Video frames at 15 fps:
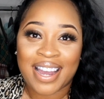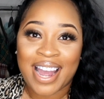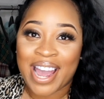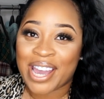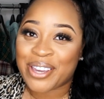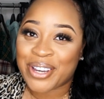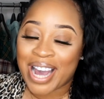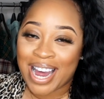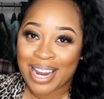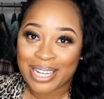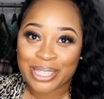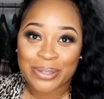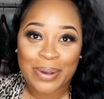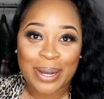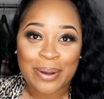Hey
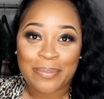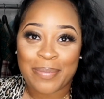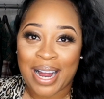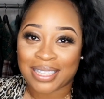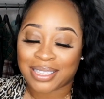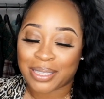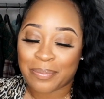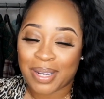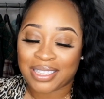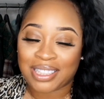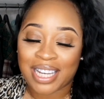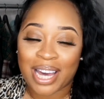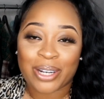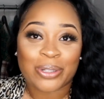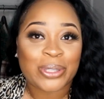guys, welcome back to my
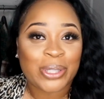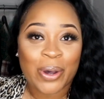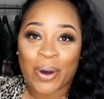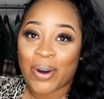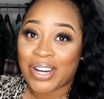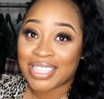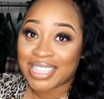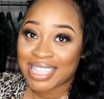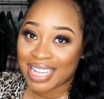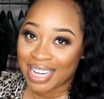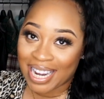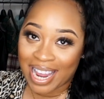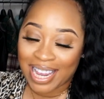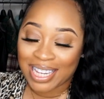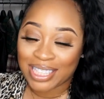channel. So on
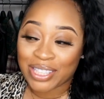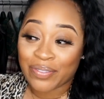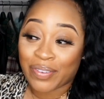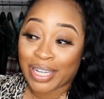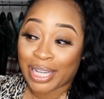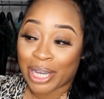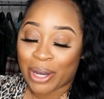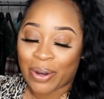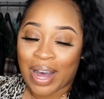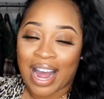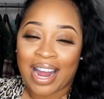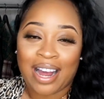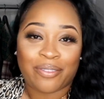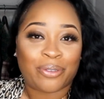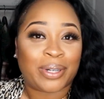today's video I
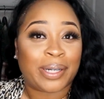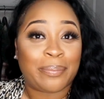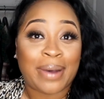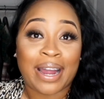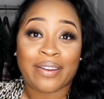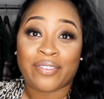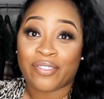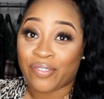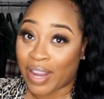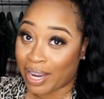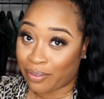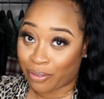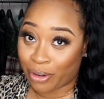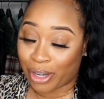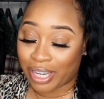have one of my
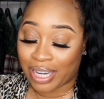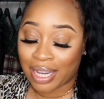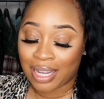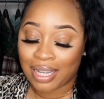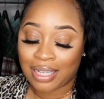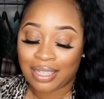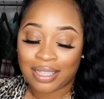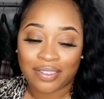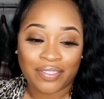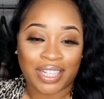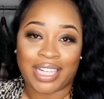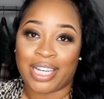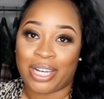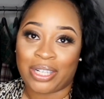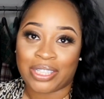favorite
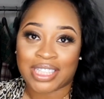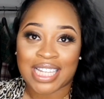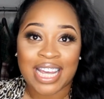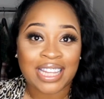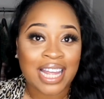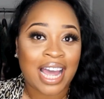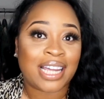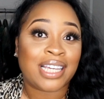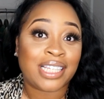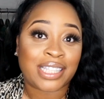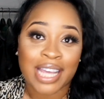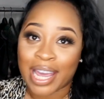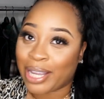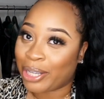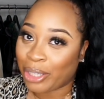videos, and that is
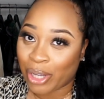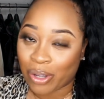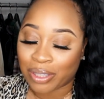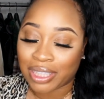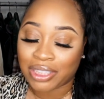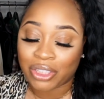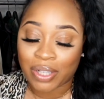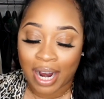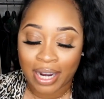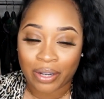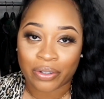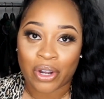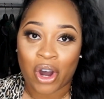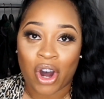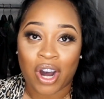a clothing try
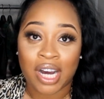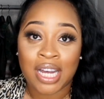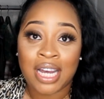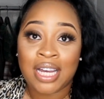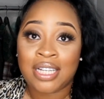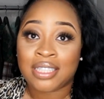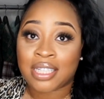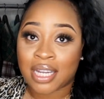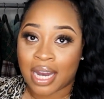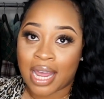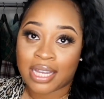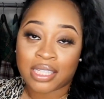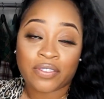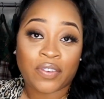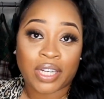on haul.
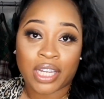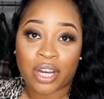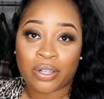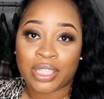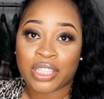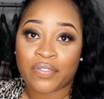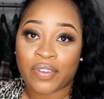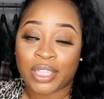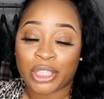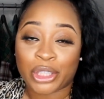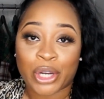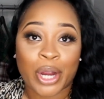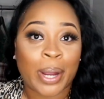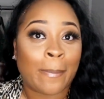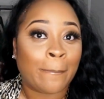Today's video is
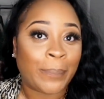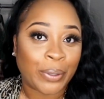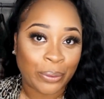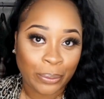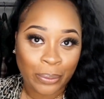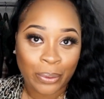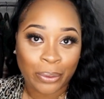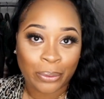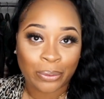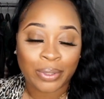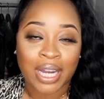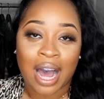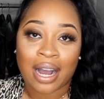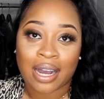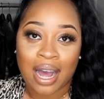featuring
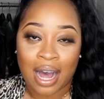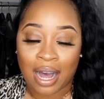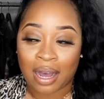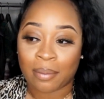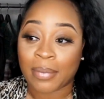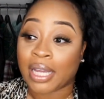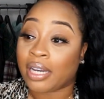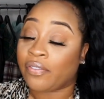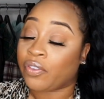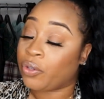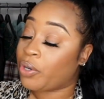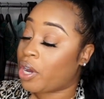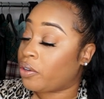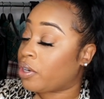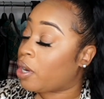Boohoo.com, and if you
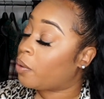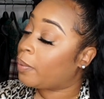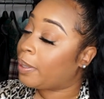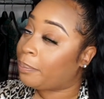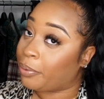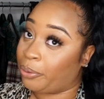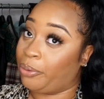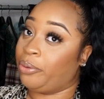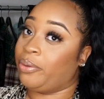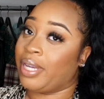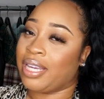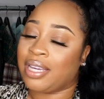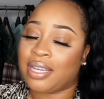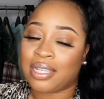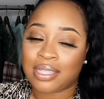don't know what Boohoo
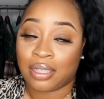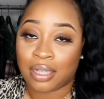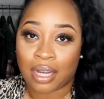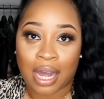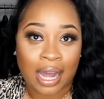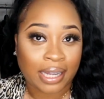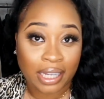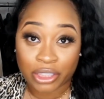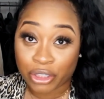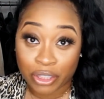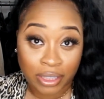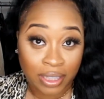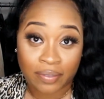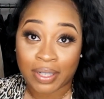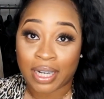is, I guess
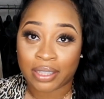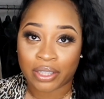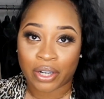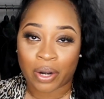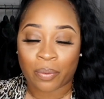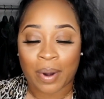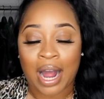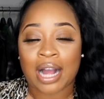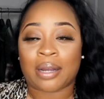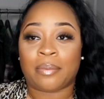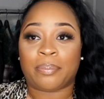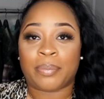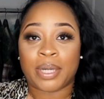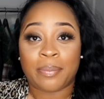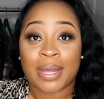you're living under a
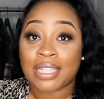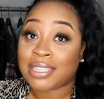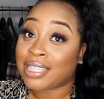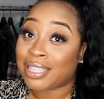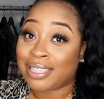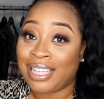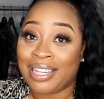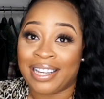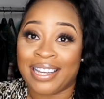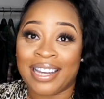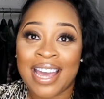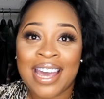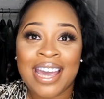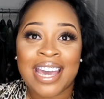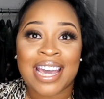rock, but basically
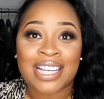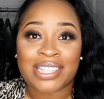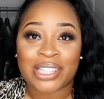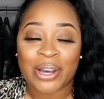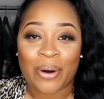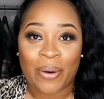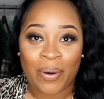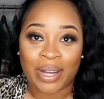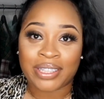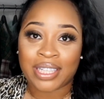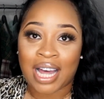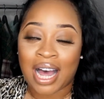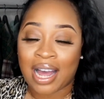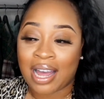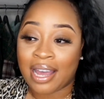it's an
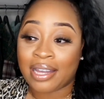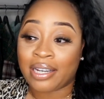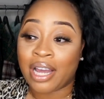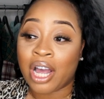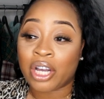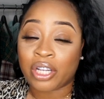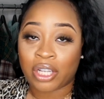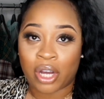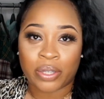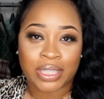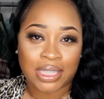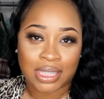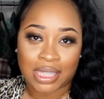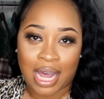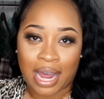online
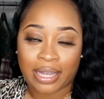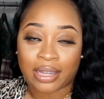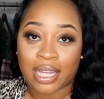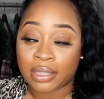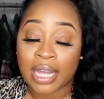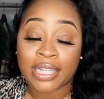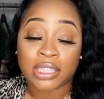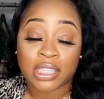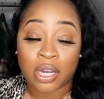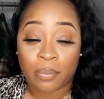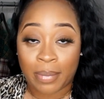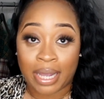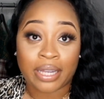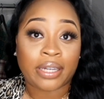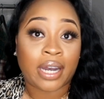clothing site. They sell
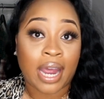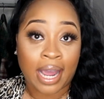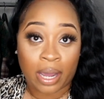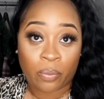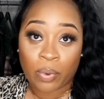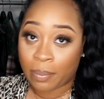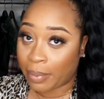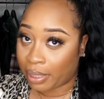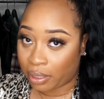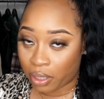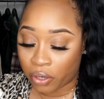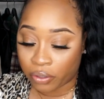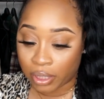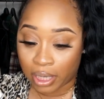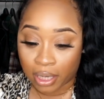men and women
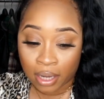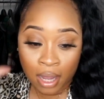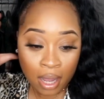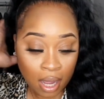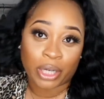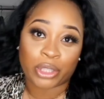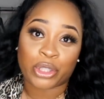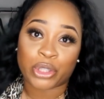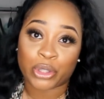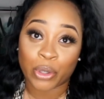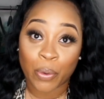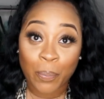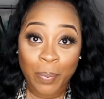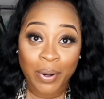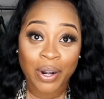clothing. They're
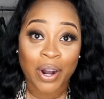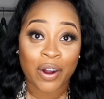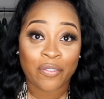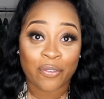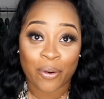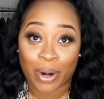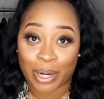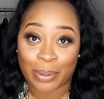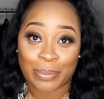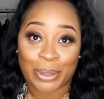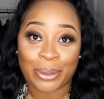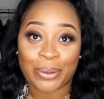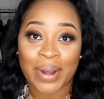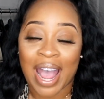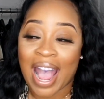super
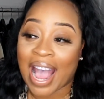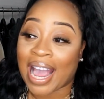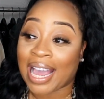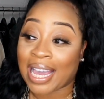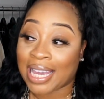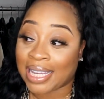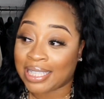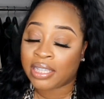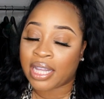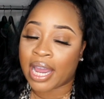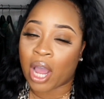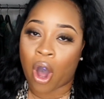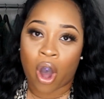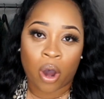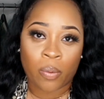affordable and
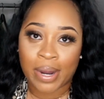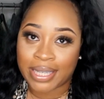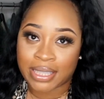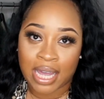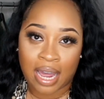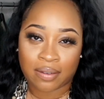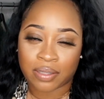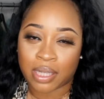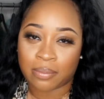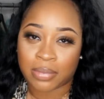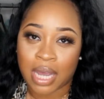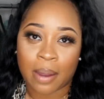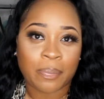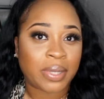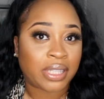they always have some
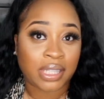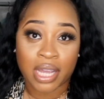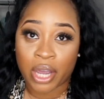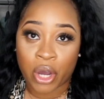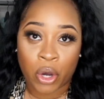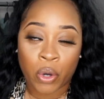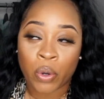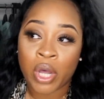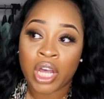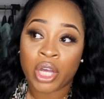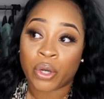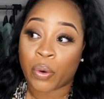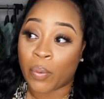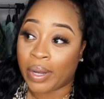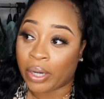type of sale
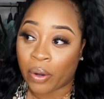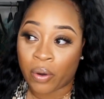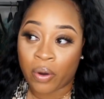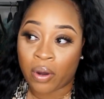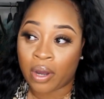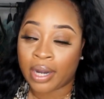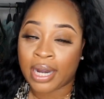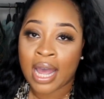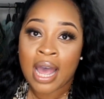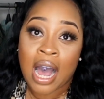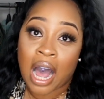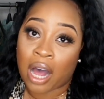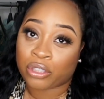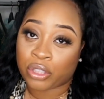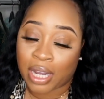going on.
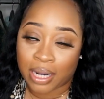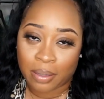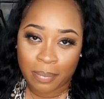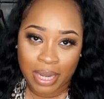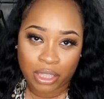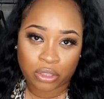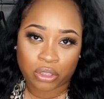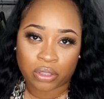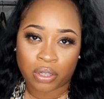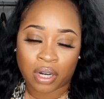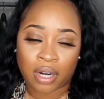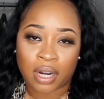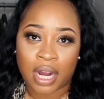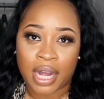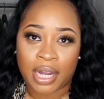I'll try to make sure
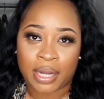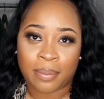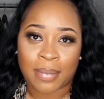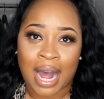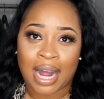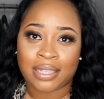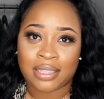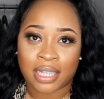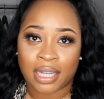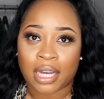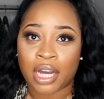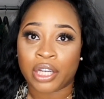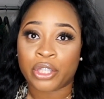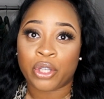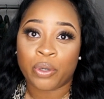I link
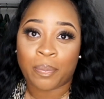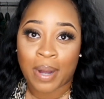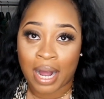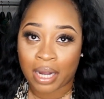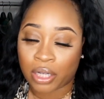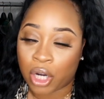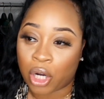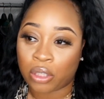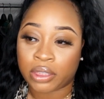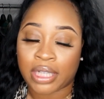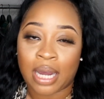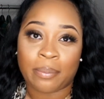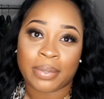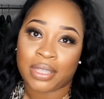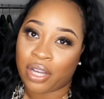a coupon code
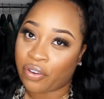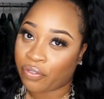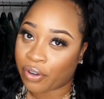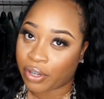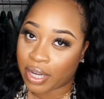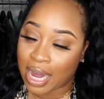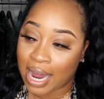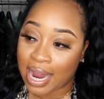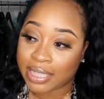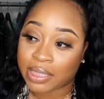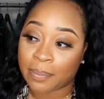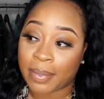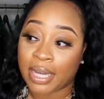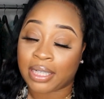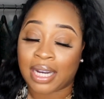down below for you
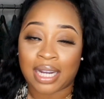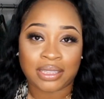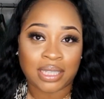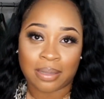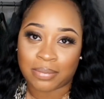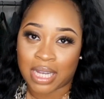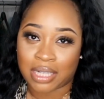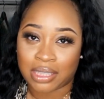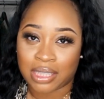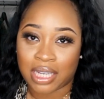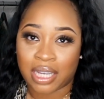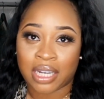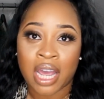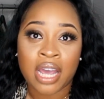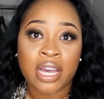guys, but 9 times out of
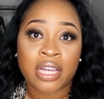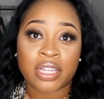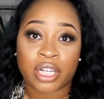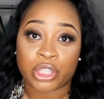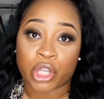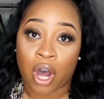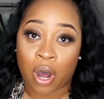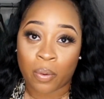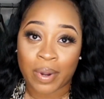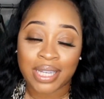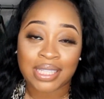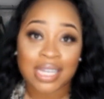10 there's always